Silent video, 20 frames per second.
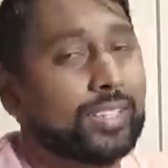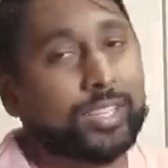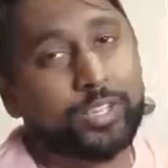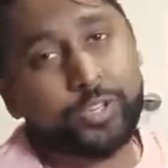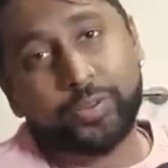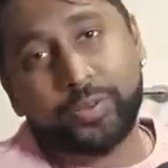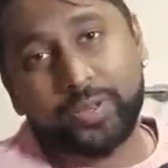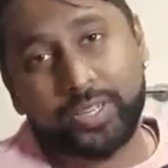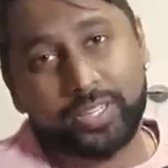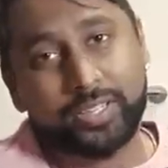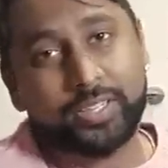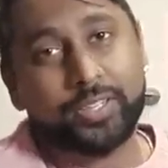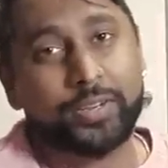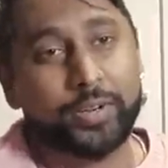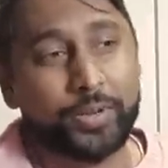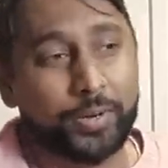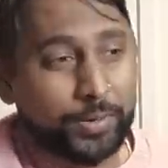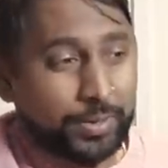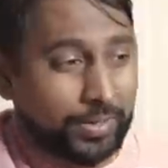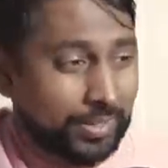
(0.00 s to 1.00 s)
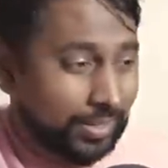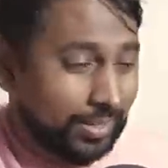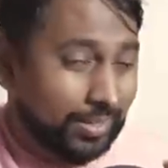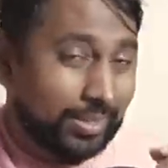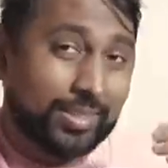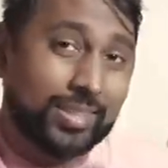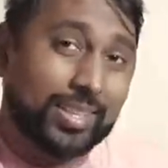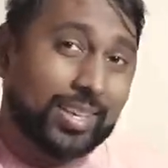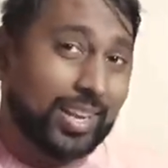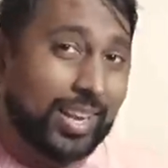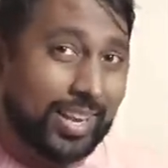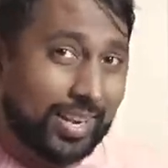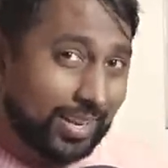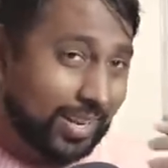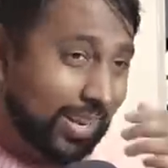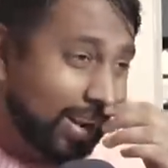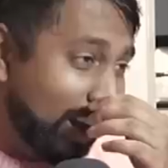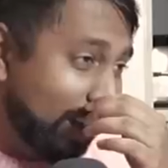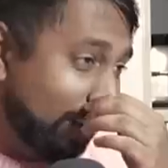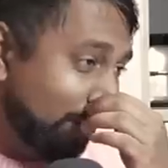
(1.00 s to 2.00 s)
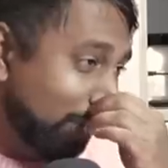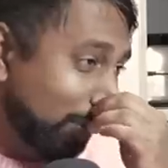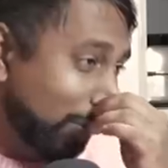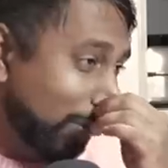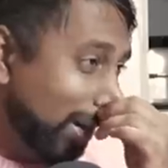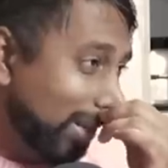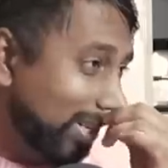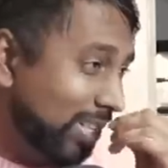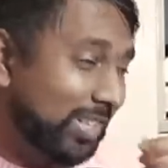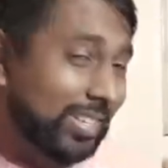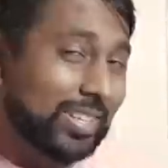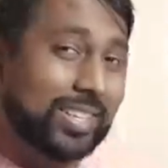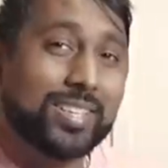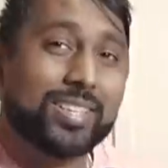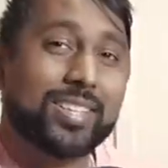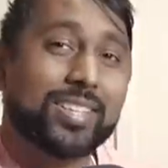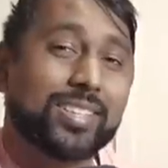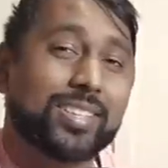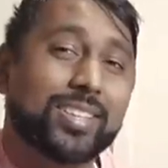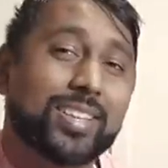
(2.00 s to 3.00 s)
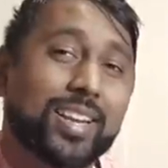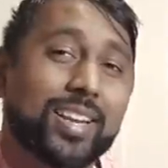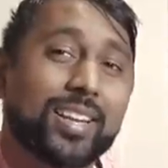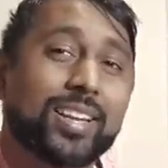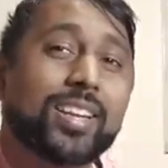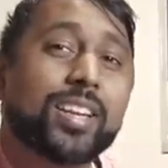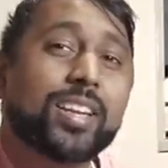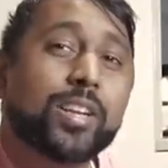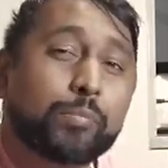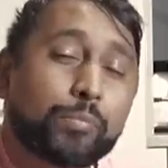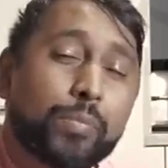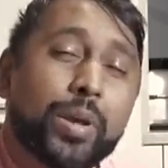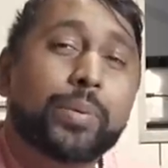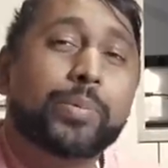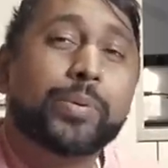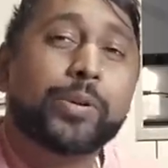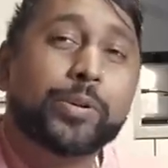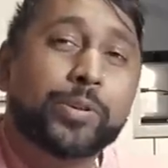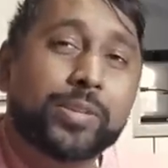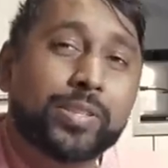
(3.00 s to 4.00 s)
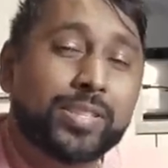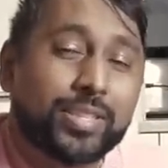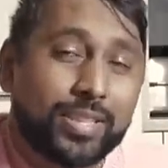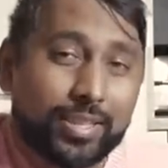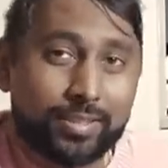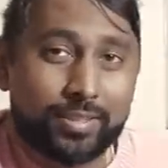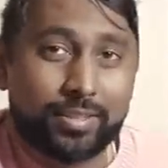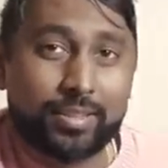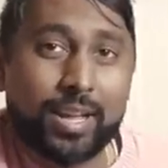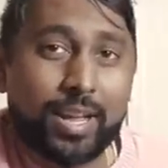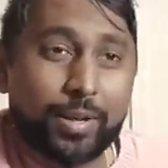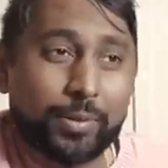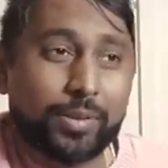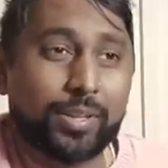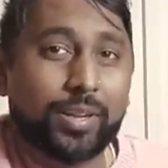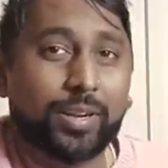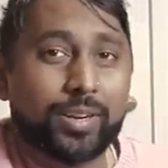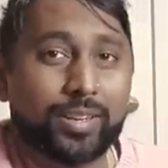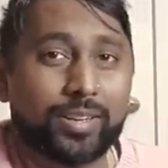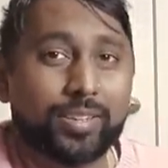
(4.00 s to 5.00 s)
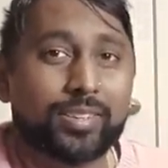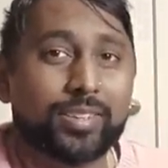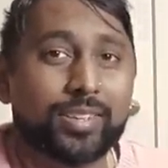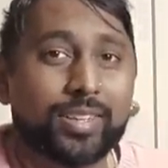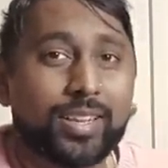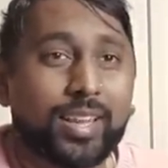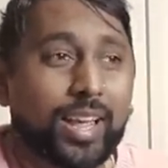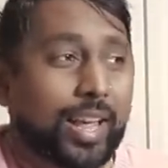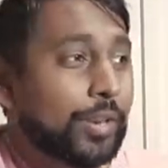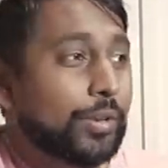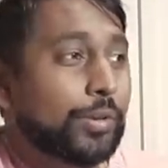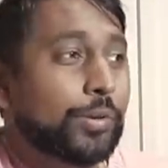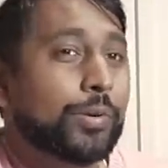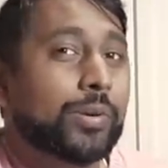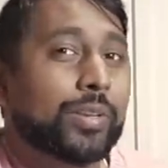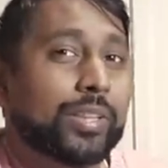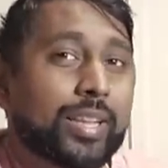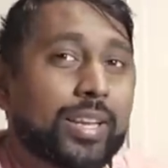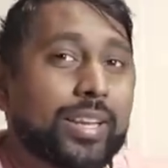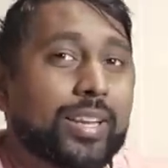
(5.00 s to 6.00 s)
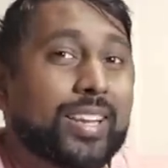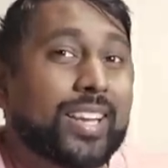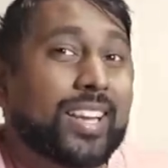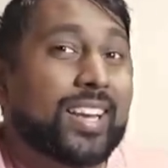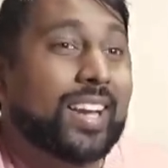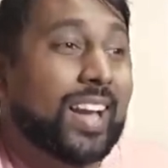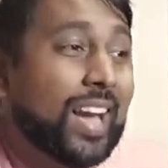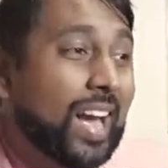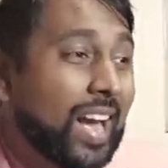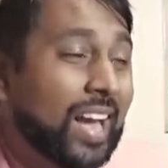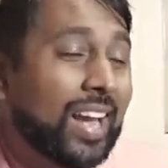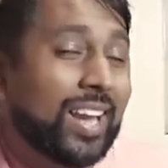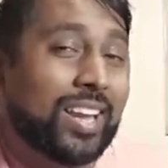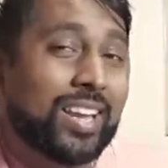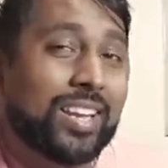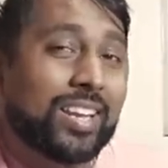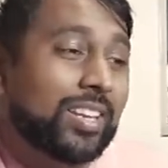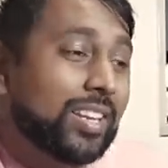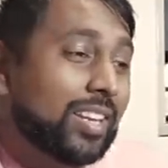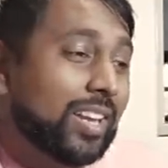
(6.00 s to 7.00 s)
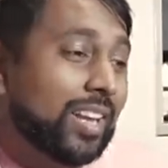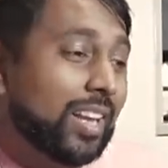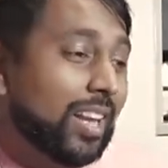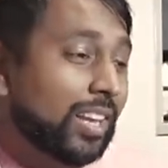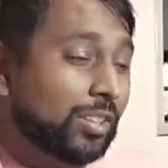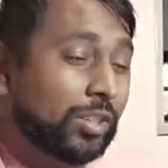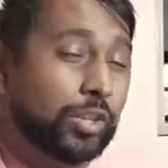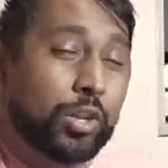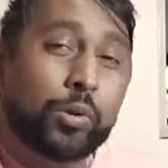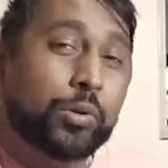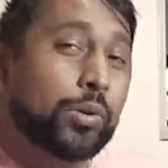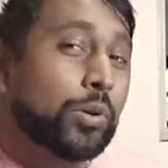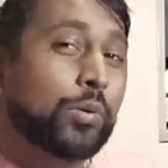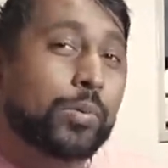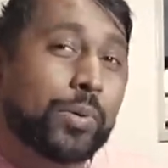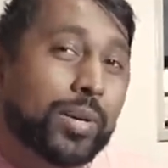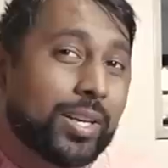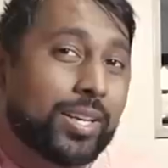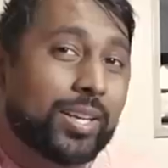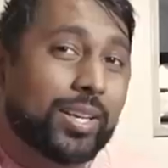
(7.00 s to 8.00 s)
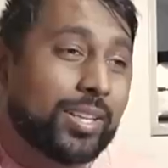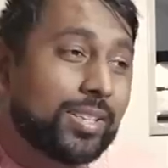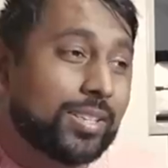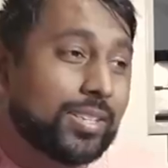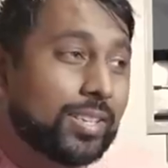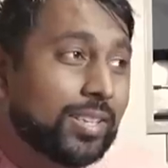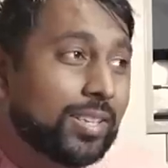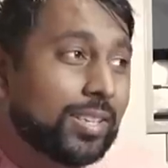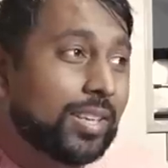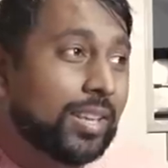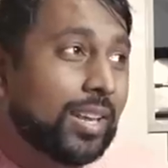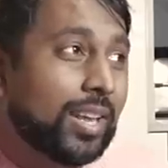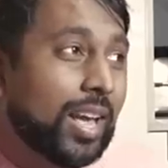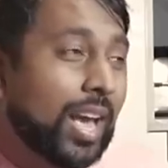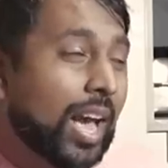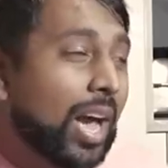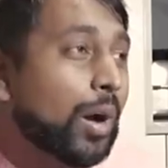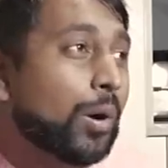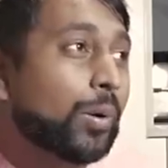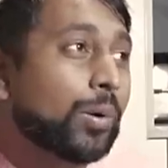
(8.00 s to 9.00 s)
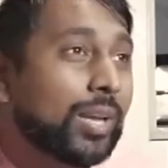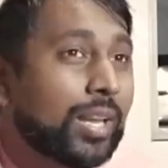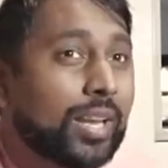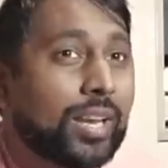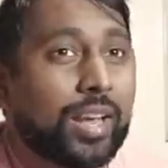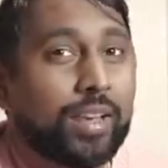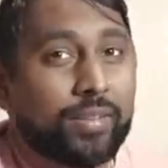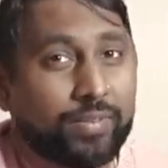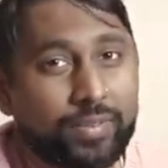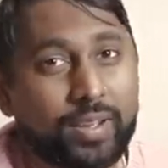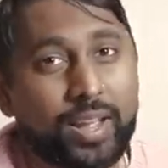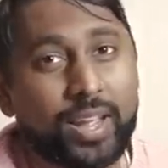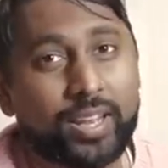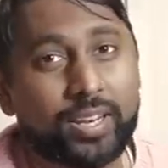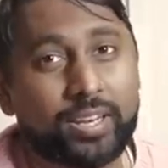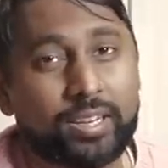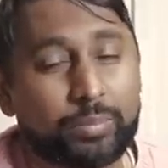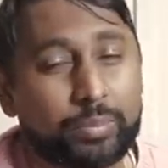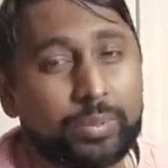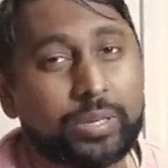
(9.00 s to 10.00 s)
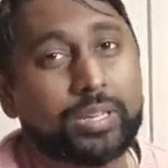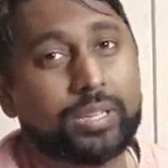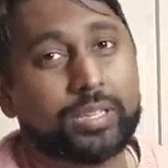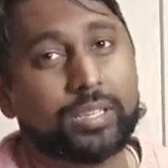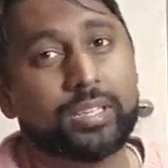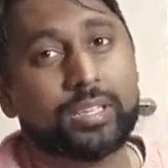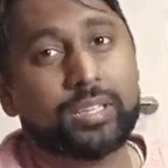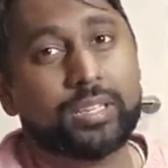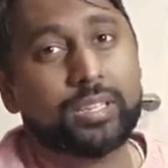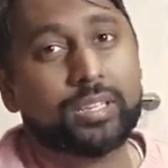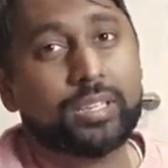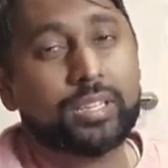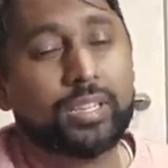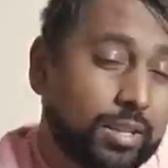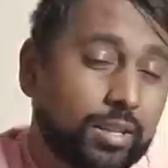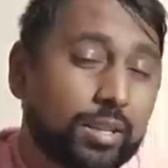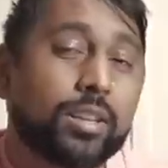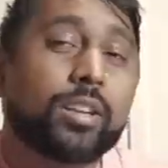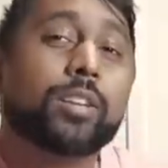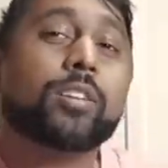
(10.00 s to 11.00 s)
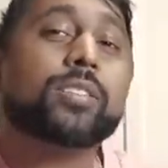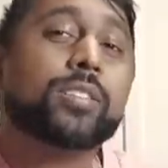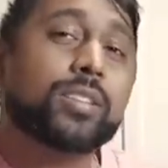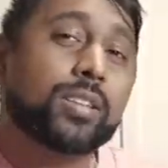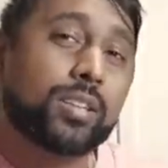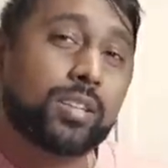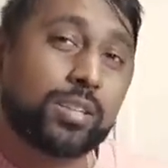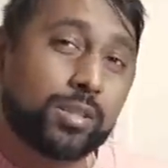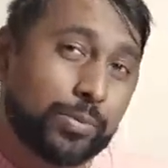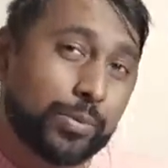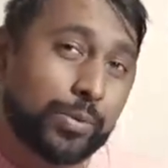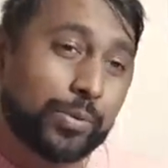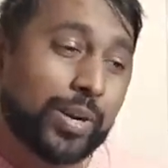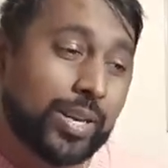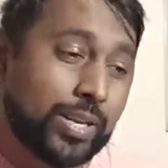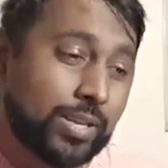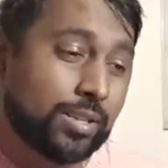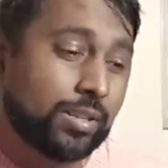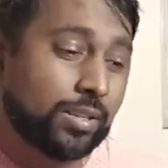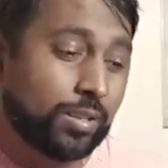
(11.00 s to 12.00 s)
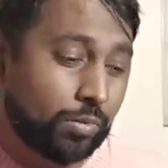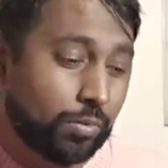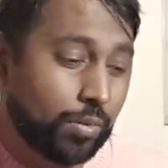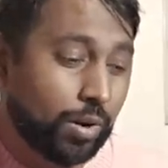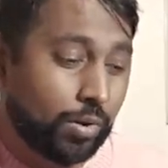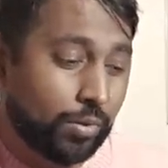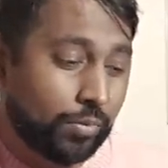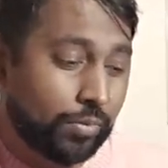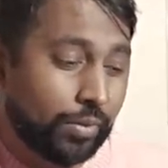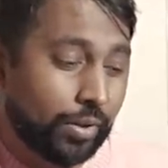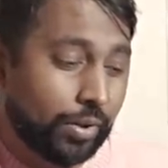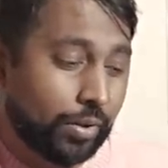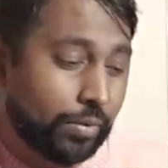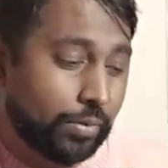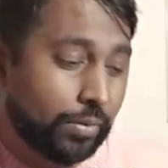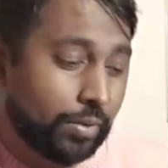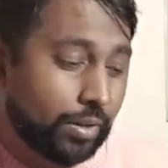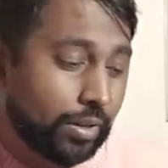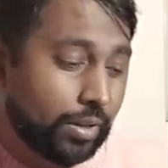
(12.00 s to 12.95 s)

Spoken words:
that you need to know today after watching this, it's that maybe you're single out there and you are thinking, I don't know what it is. How can I find a person? Here's an inspirational quote for you.